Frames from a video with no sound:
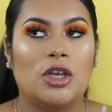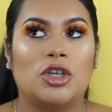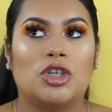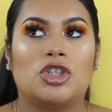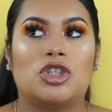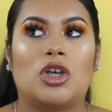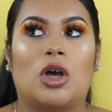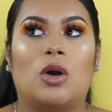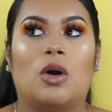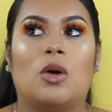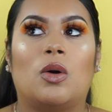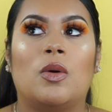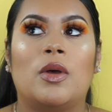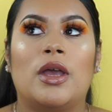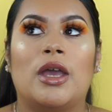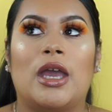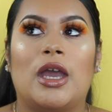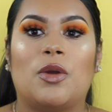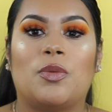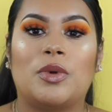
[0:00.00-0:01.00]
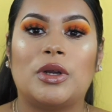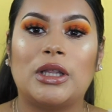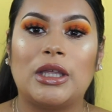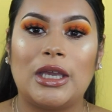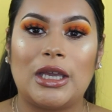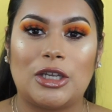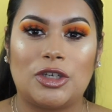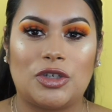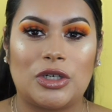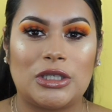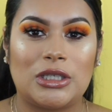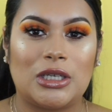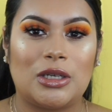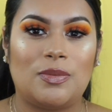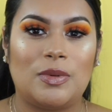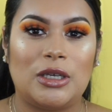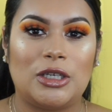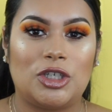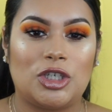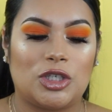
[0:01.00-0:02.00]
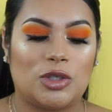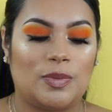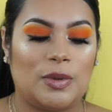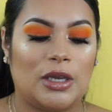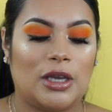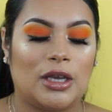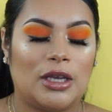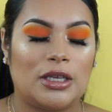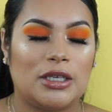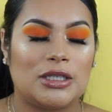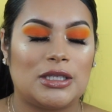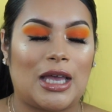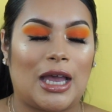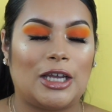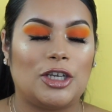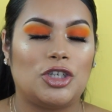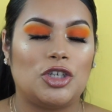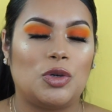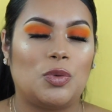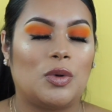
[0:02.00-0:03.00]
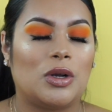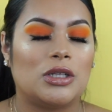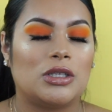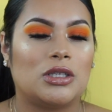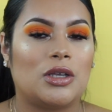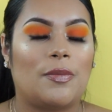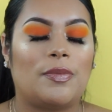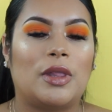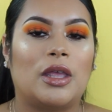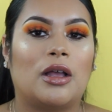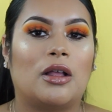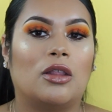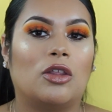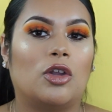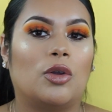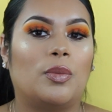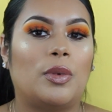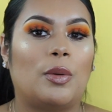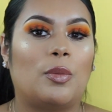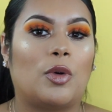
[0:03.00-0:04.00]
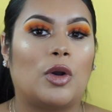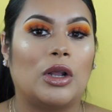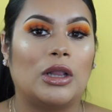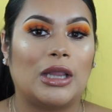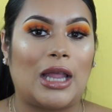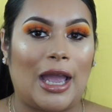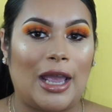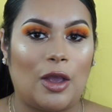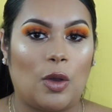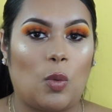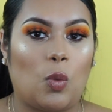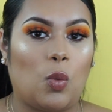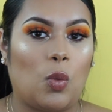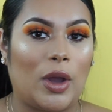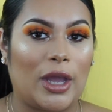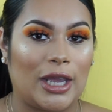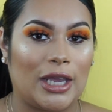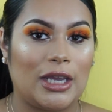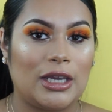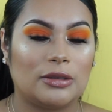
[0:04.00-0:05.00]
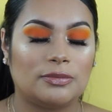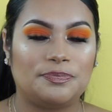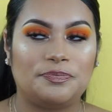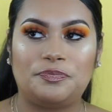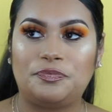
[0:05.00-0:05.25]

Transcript: So it really interested me just because I do want something a little bit more lightweight